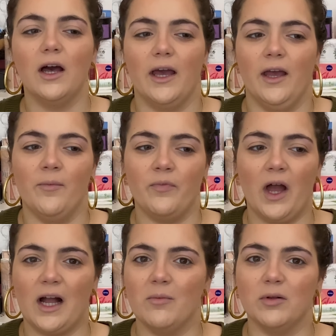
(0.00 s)

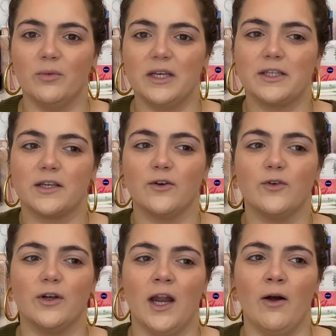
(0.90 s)
a couple of weeks ago,
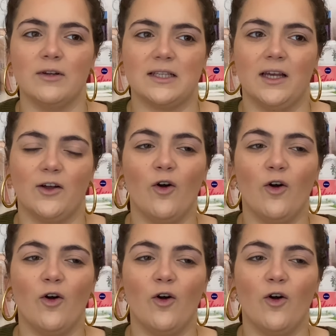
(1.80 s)
and I was like,